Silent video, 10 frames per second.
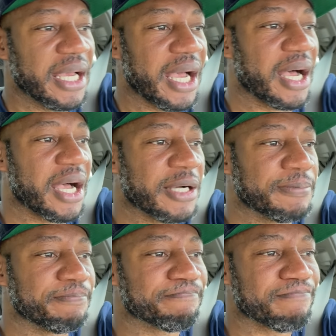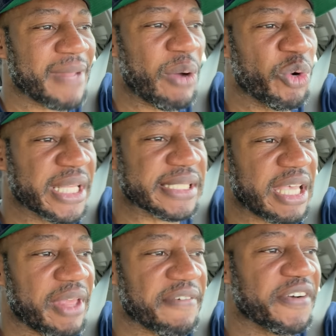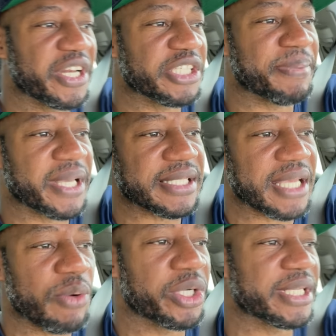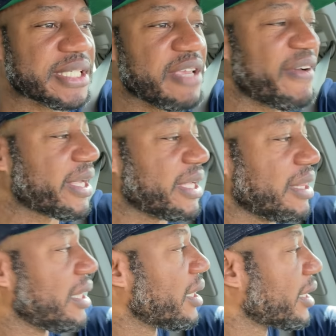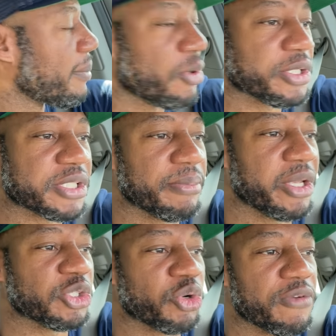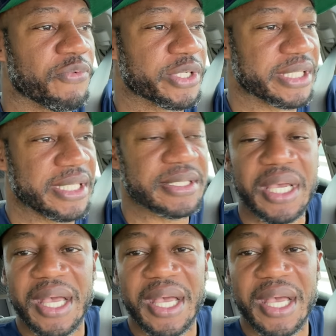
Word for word: Um, I wanted to save that footage because I wanted to see if I can luck up on some Air Jordan fourteens.